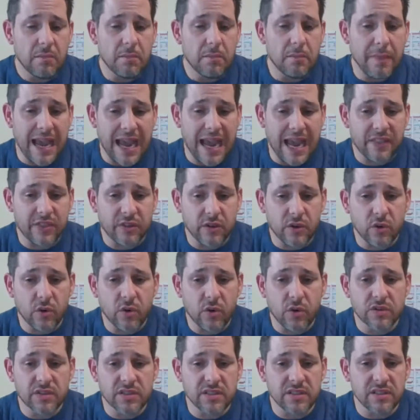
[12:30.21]
math
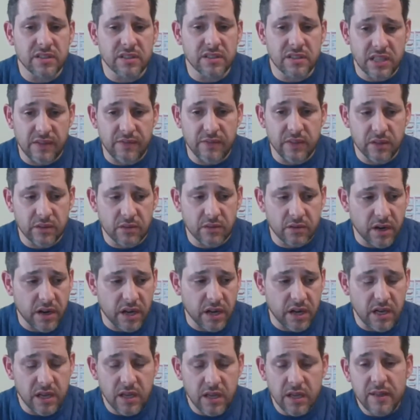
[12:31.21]
course in 7th
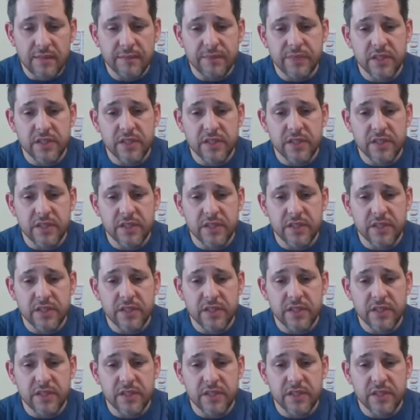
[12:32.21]
grade.